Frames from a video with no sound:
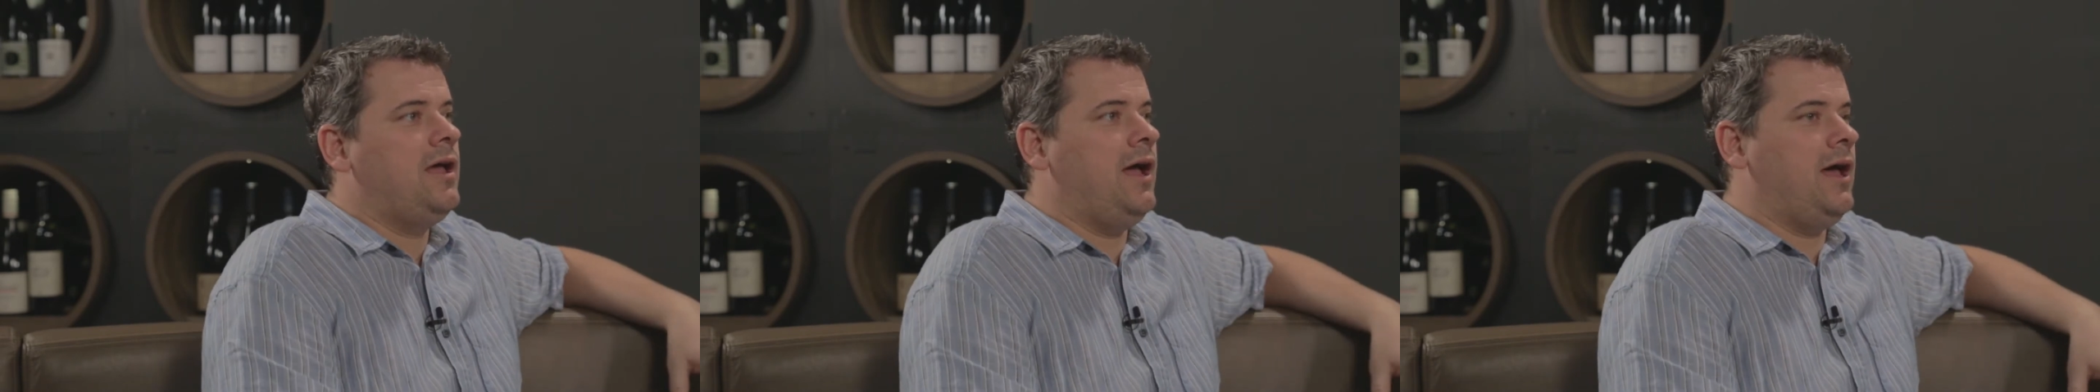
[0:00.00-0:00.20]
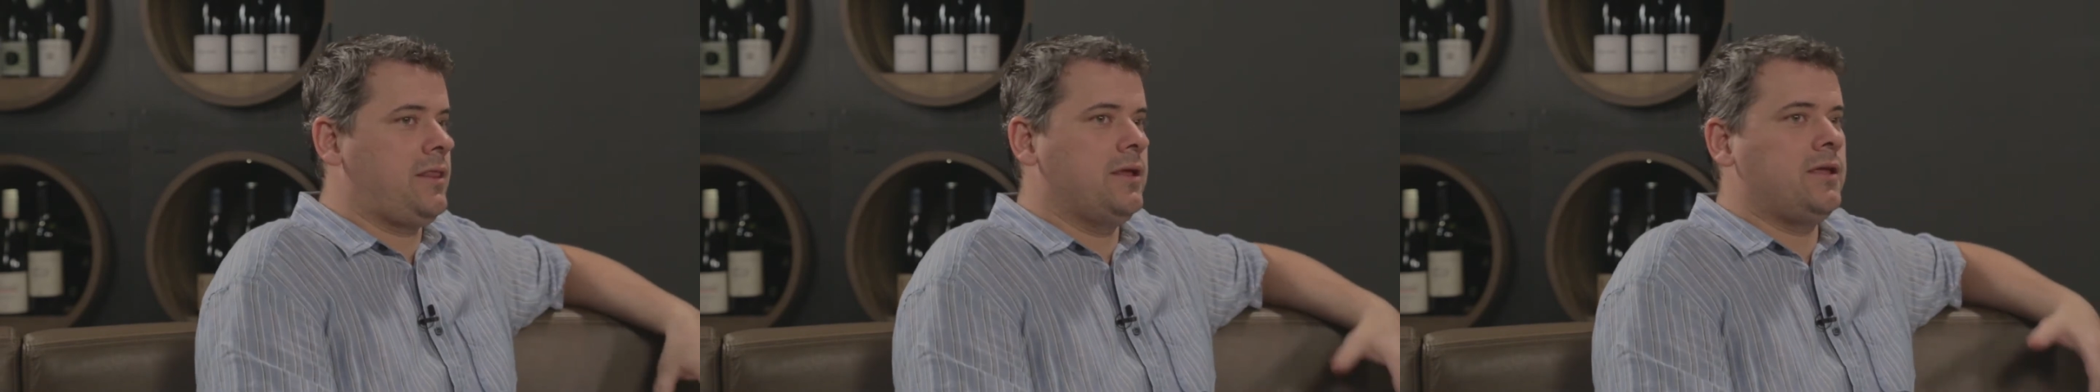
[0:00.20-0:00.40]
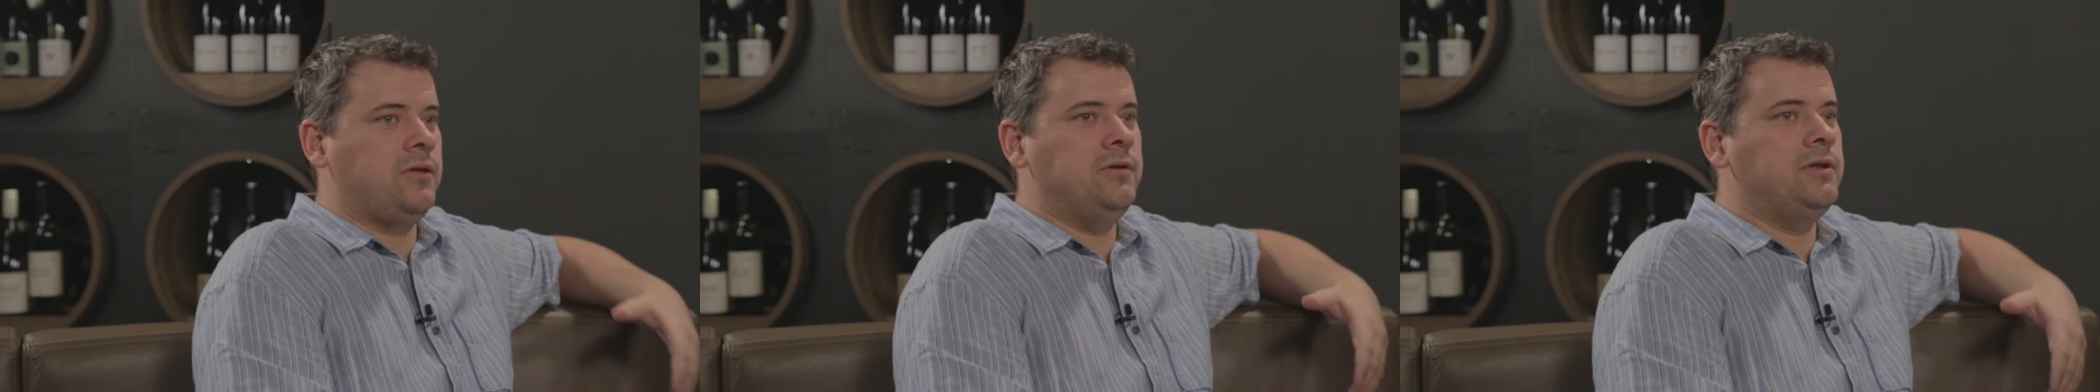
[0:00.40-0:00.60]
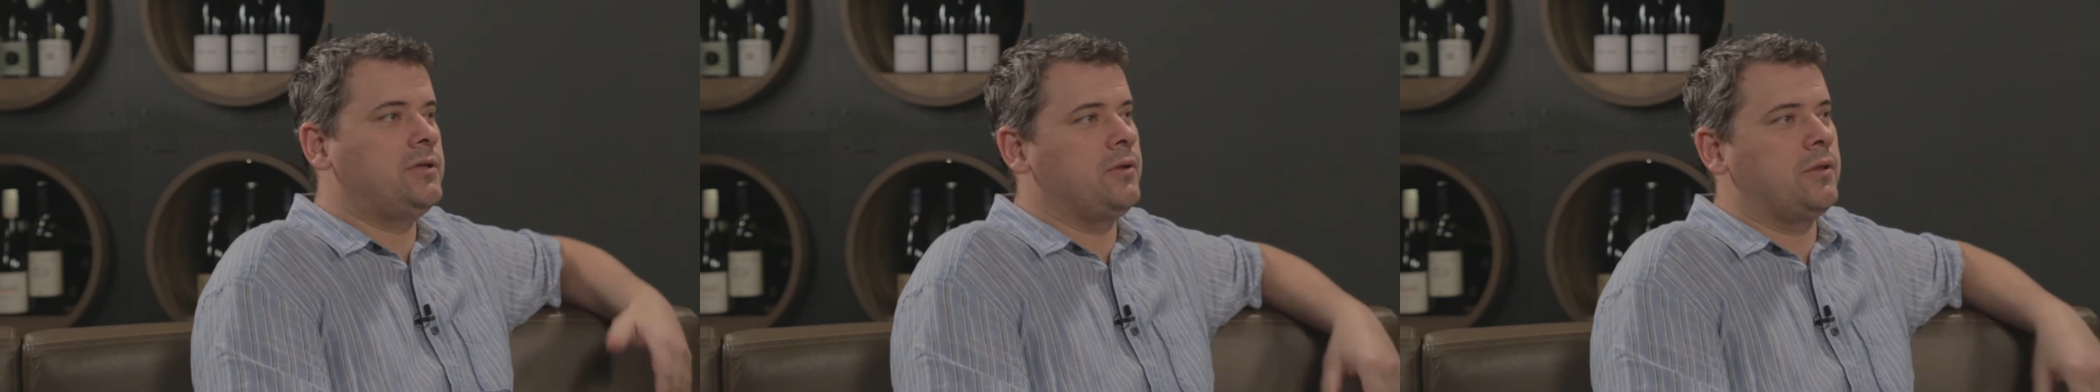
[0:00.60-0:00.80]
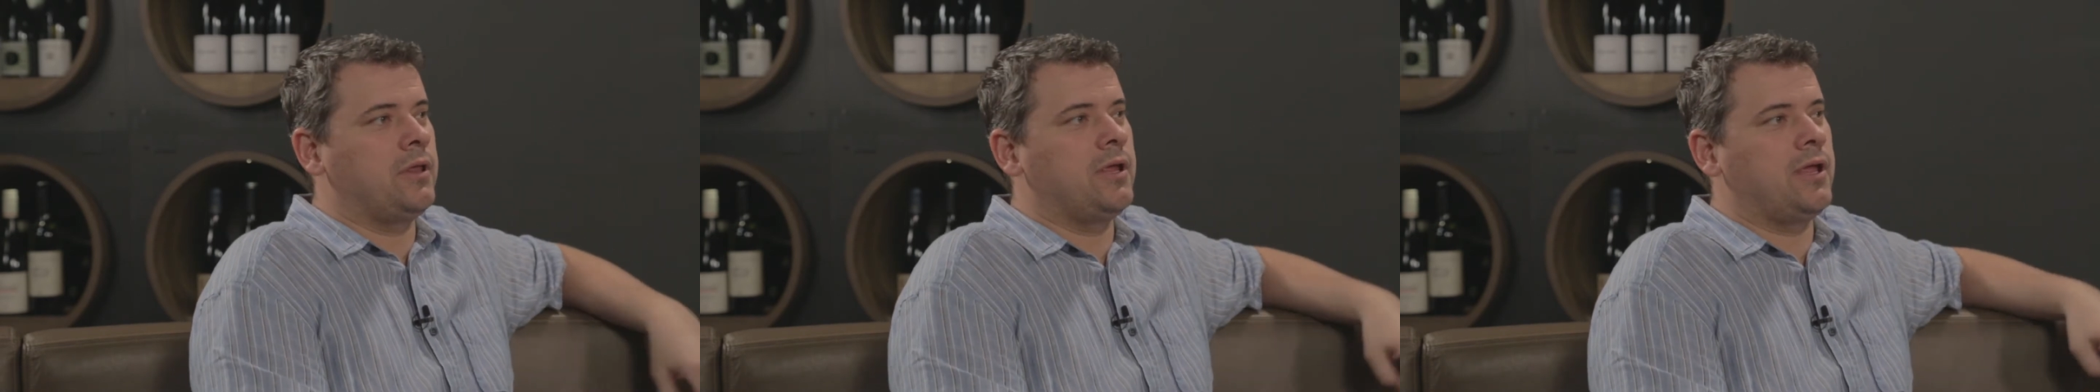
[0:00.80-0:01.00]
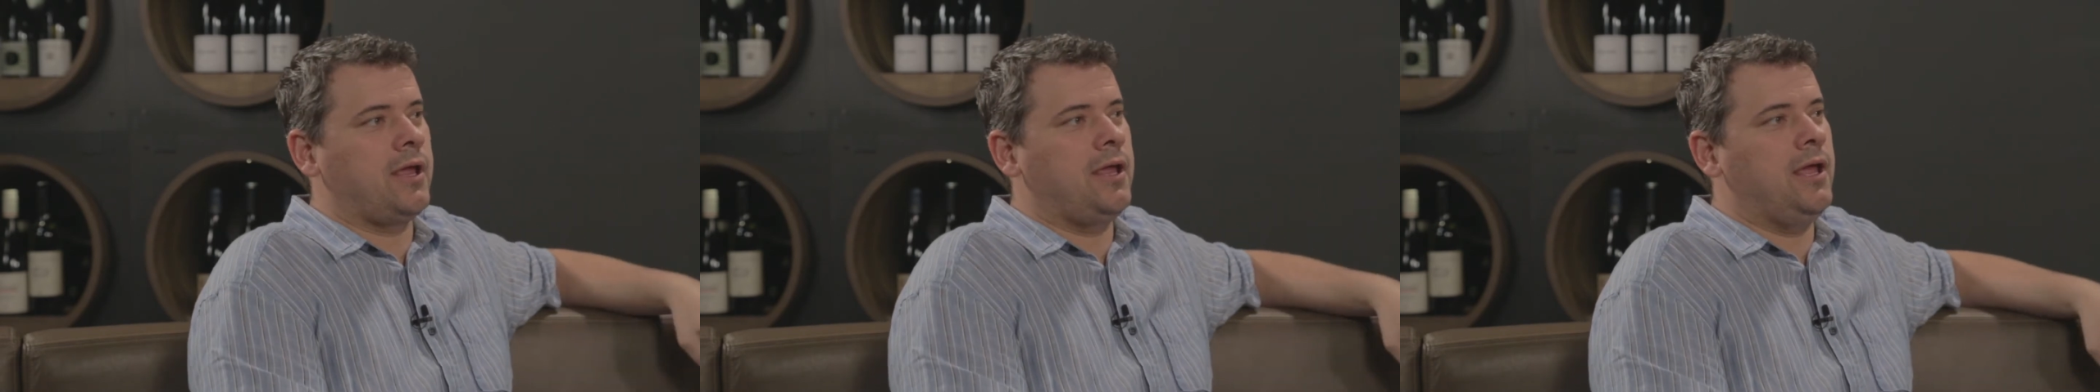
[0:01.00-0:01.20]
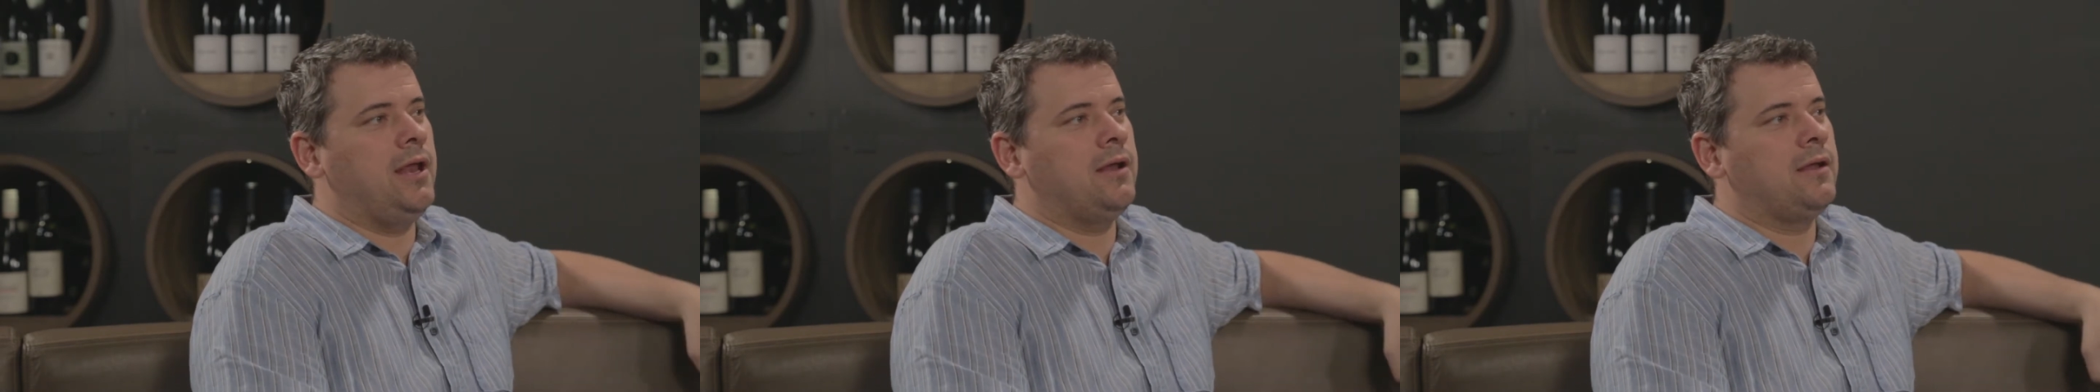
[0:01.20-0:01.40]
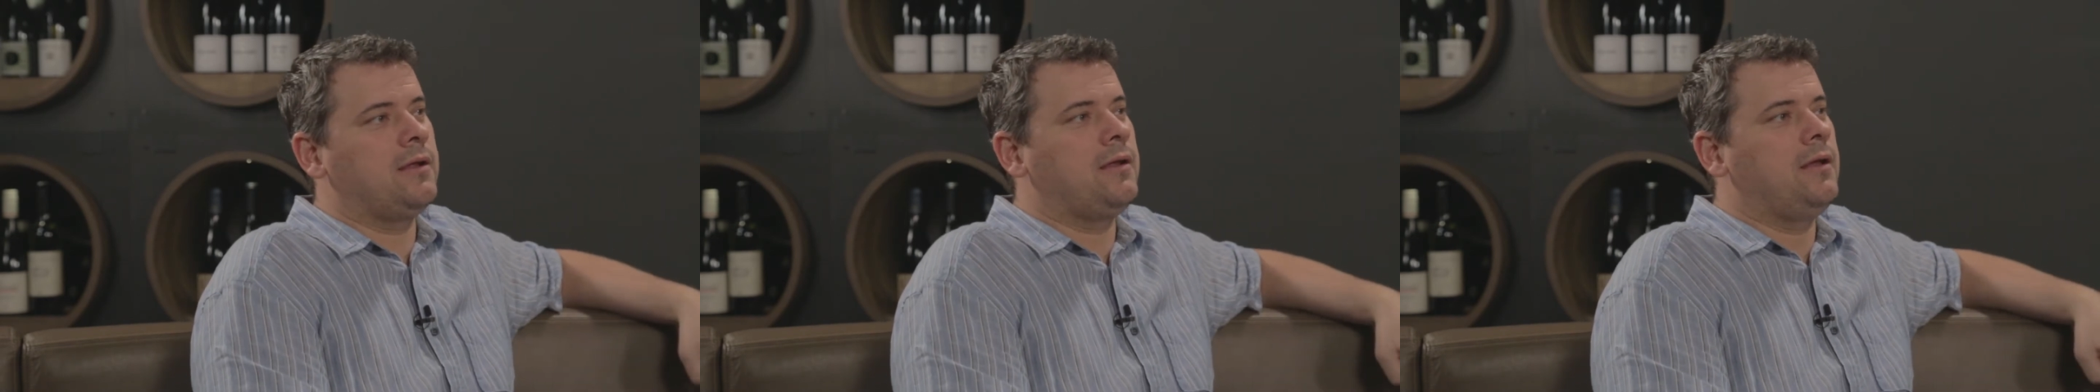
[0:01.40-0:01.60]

I think you need to think again,